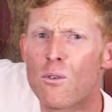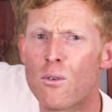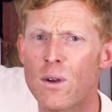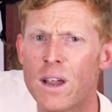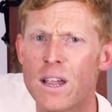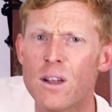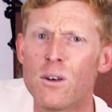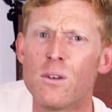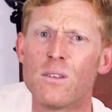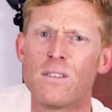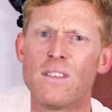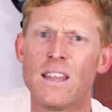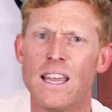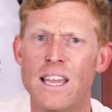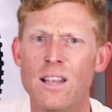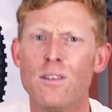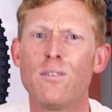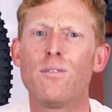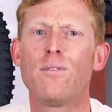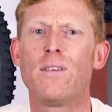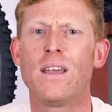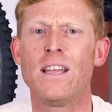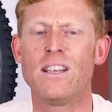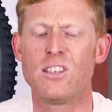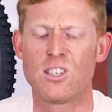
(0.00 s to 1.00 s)
real neat
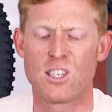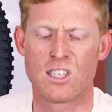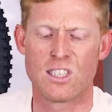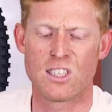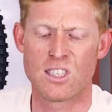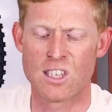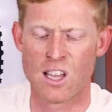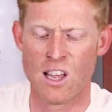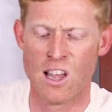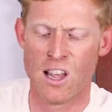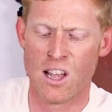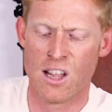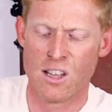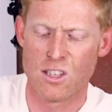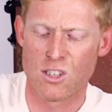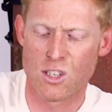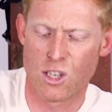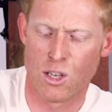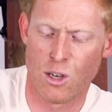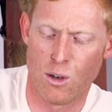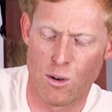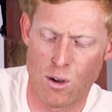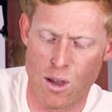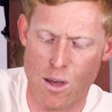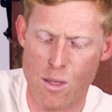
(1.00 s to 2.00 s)
features
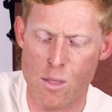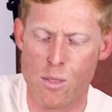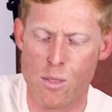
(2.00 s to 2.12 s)
to